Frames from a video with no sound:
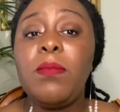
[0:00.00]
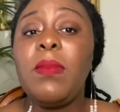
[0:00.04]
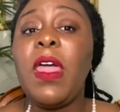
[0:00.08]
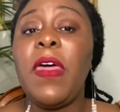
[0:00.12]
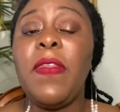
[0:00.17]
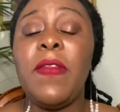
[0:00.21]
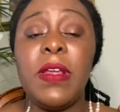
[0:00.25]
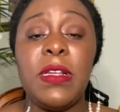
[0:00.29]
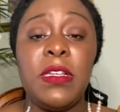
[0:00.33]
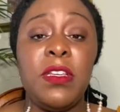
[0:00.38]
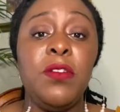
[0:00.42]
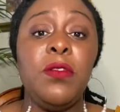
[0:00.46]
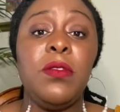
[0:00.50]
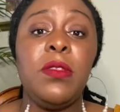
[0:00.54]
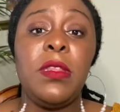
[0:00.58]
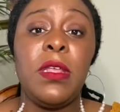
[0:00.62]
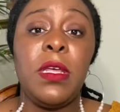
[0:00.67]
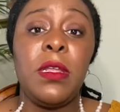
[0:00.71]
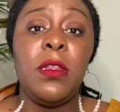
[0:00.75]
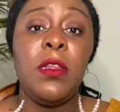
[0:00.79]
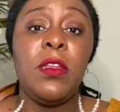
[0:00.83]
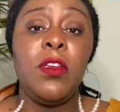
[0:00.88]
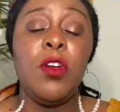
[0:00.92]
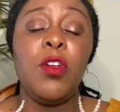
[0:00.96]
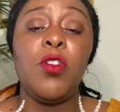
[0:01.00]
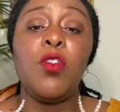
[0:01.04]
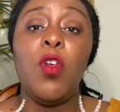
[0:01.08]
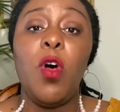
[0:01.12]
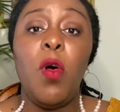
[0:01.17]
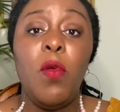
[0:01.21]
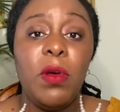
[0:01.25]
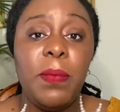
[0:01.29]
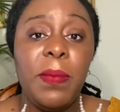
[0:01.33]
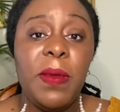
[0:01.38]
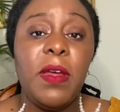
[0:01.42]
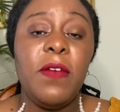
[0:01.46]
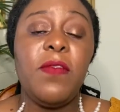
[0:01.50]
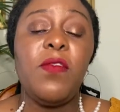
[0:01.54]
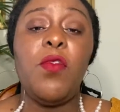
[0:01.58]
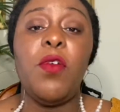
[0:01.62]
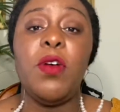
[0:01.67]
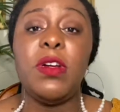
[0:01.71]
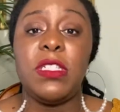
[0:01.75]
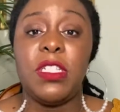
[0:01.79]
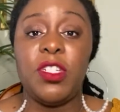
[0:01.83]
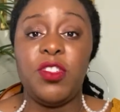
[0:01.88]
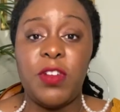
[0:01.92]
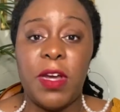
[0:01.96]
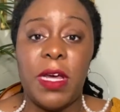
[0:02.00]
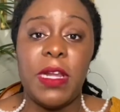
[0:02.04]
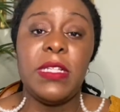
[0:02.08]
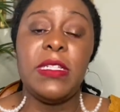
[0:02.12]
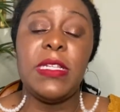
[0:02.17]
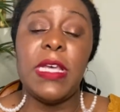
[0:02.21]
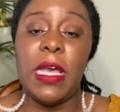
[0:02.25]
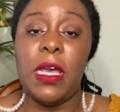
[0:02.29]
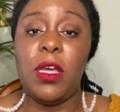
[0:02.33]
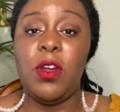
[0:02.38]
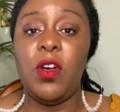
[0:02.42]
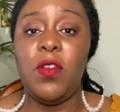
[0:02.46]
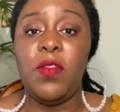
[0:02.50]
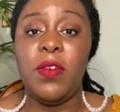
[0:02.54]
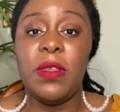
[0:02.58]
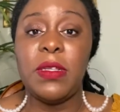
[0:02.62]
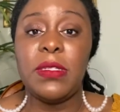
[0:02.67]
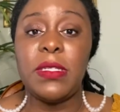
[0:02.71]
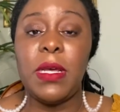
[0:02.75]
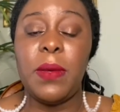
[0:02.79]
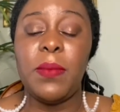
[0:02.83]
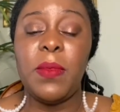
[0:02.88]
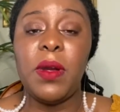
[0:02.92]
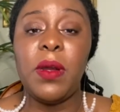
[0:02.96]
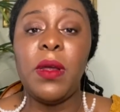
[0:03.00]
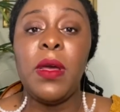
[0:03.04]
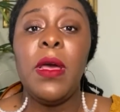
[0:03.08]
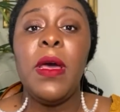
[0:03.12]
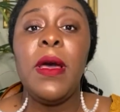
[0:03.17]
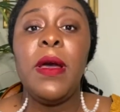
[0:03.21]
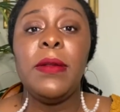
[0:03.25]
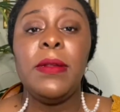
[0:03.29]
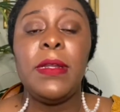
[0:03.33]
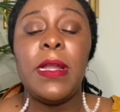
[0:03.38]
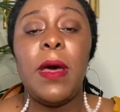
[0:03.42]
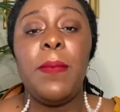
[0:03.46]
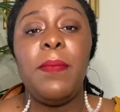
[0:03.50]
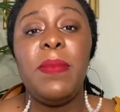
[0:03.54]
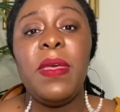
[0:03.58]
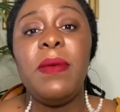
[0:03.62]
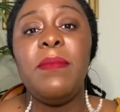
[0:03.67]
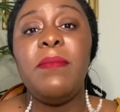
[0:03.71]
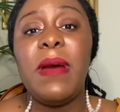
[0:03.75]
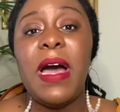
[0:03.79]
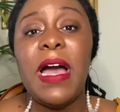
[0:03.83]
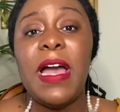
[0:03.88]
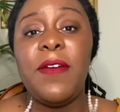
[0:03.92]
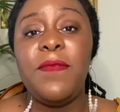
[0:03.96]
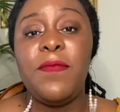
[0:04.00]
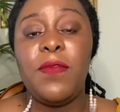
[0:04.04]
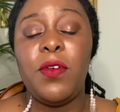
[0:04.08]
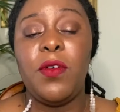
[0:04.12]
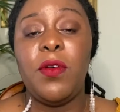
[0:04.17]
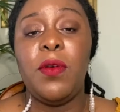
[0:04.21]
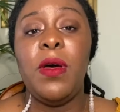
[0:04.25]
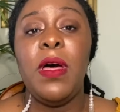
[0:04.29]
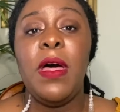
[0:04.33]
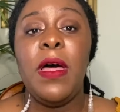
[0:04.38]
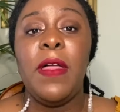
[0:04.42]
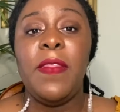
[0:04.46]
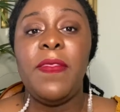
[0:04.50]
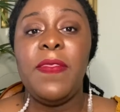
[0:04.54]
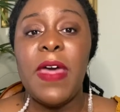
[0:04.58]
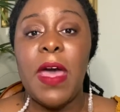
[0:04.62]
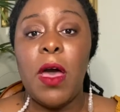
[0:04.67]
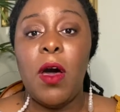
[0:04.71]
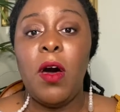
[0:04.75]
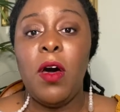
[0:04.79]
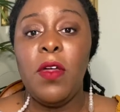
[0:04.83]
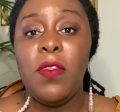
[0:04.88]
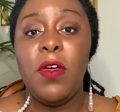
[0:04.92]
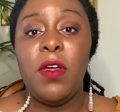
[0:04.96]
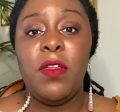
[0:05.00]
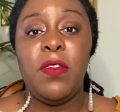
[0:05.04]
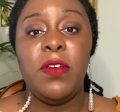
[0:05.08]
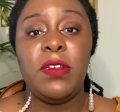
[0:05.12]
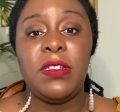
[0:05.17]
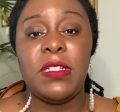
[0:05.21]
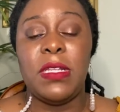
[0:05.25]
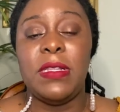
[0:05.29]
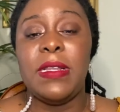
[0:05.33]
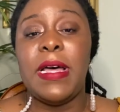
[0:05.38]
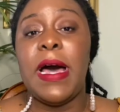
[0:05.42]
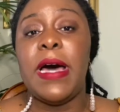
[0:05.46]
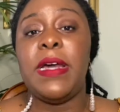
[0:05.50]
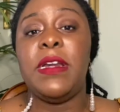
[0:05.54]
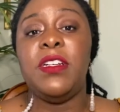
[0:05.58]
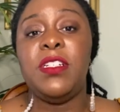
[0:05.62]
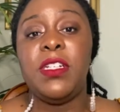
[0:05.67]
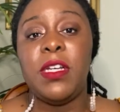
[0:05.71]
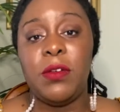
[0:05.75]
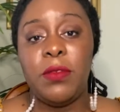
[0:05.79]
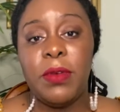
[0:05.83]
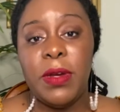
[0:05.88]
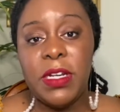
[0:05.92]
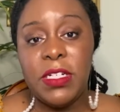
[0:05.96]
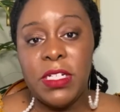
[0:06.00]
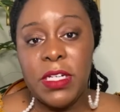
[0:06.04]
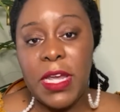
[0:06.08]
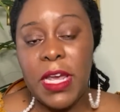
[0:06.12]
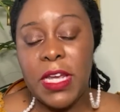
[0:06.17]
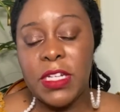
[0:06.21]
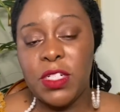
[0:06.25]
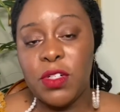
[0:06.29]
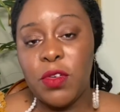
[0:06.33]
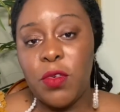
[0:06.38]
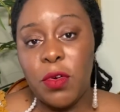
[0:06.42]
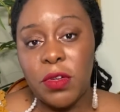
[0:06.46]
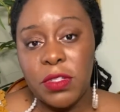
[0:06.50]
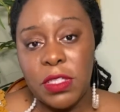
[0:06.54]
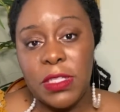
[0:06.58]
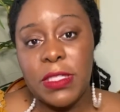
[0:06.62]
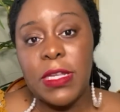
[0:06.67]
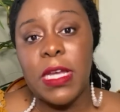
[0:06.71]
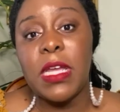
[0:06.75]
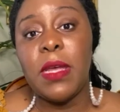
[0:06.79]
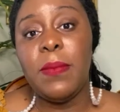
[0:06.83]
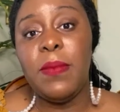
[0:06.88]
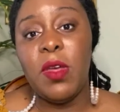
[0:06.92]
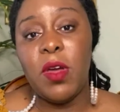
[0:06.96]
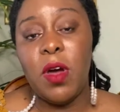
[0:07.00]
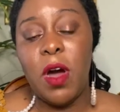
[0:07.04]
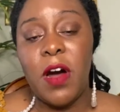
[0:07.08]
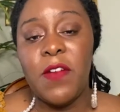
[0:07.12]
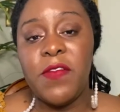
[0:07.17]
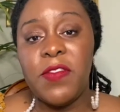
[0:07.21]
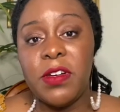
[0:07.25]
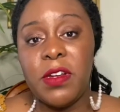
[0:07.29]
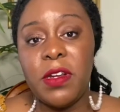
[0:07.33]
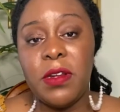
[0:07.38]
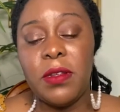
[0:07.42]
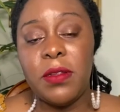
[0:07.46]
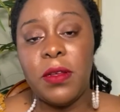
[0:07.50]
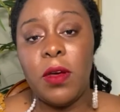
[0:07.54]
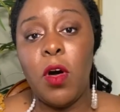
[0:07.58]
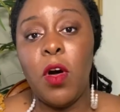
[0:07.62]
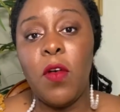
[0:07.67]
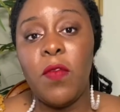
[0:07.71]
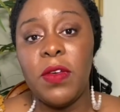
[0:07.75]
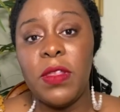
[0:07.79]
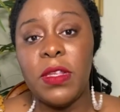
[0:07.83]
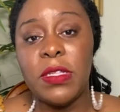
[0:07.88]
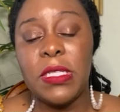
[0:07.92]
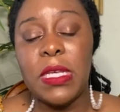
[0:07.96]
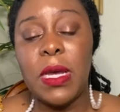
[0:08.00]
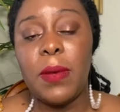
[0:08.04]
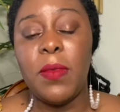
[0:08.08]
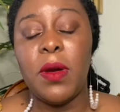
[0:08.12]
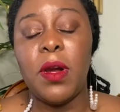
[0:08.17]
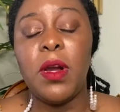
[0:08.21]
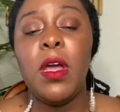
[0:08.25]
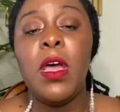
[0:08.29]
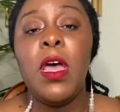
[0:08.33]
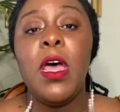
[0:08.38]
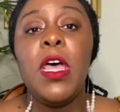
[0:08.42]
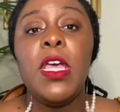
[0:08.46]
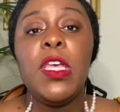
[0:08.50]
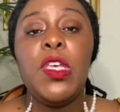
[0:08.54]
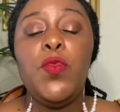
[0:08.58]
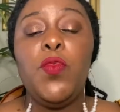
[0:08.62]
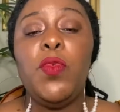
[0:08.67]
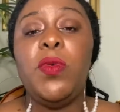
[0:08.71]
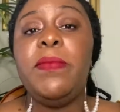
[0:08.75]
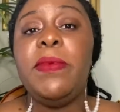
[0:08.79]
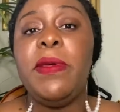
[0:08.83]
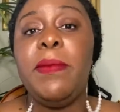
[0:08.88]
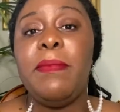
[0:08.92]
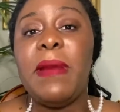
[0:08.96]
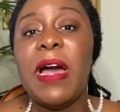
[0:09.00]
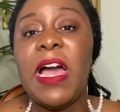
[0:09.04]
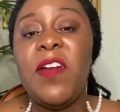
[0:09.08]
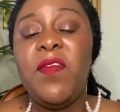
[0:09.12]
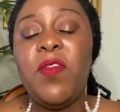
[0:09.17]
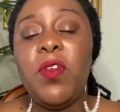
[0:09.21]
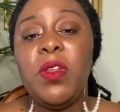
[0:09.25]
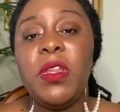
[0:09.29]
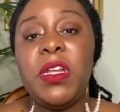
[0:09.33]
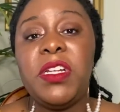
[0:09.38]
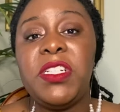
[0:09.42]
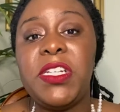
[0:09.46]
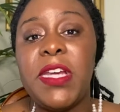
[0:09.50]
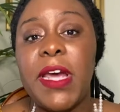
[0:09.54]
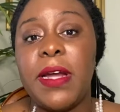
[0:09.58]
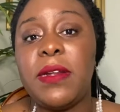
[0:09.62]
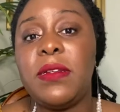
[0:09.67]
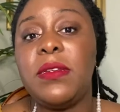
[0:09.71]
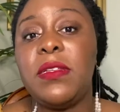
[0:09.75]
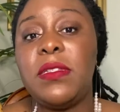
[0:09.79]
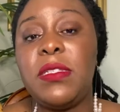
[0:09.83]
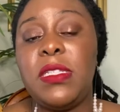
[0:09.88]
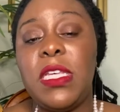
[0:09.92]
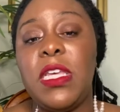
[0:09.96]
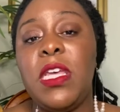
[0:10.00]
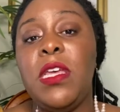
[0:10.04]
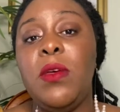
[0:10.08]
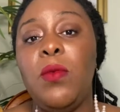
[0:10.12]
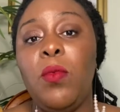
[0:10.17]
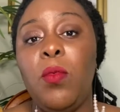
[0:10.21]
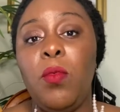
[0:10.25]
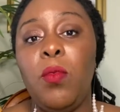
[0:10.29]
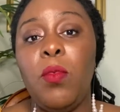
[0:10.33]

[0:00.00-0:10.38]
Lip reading: And then your goal would be, of course, to try to take it over the summer. Now, be mindful that although there's a lot of general education courses that can be offered over the summer, you want to be mindful to check to see